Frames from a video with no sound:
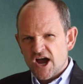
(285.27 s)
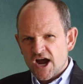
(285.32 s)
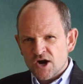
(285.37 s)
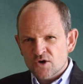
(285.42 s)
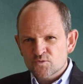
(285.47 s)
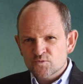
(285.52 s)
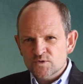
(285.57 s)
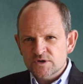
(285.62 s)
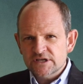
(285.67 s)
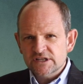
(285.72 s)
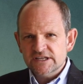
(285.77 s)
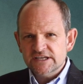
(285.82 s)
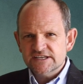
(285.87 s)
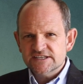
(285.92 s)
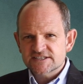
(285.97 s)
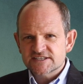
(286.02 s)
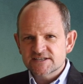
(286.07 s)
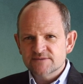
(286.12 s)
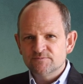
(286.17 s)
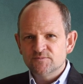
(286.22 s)
A really
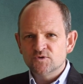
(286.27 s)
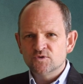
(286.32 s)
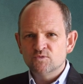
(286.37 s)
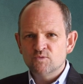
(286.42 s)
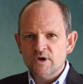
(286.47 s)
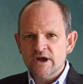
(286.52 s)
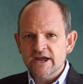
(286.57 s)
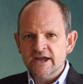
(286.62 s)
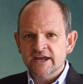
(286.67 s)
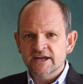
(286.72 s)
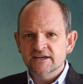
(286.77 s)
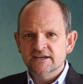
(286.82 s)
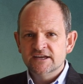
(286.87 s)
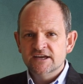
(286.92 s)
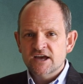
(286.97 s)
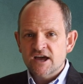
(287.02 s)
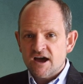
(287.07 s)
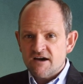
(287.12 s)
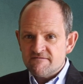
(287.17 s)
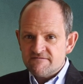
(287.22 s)
simple way
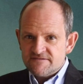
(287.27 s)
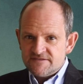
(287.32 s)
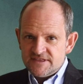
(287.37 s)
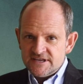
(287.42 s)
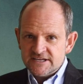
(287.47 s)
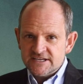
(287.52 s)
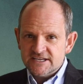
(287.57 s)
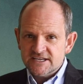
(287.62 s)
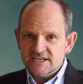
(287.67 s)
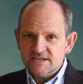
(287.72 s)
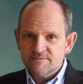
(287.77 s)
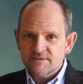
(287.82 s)
of thinking